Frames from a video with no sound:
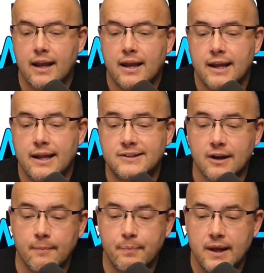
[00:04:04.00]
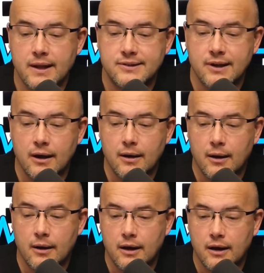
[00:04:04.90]
It's
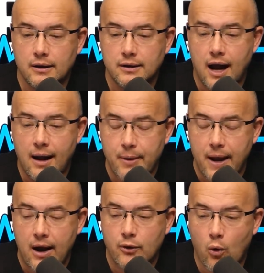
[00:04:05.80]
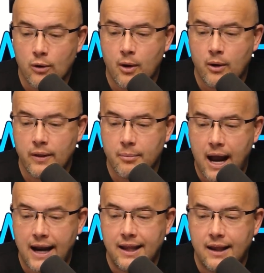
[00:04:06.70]
a compound hormone in the
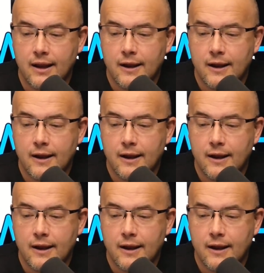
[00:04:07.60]
body